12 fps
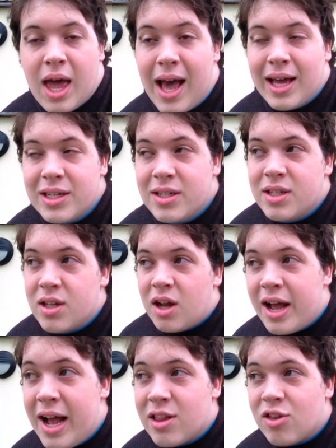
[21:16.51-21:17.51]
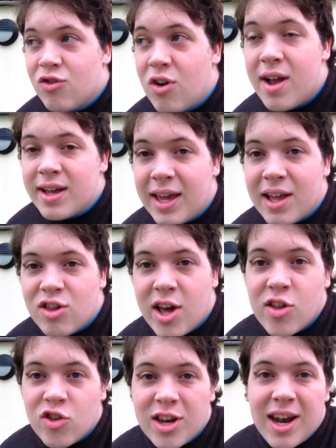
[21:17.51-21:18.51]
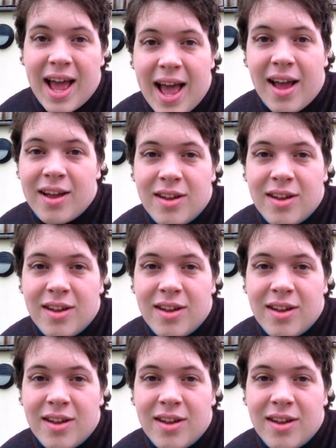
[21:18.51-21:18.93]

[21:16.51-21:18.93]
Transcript: and I had to try and get changed in there.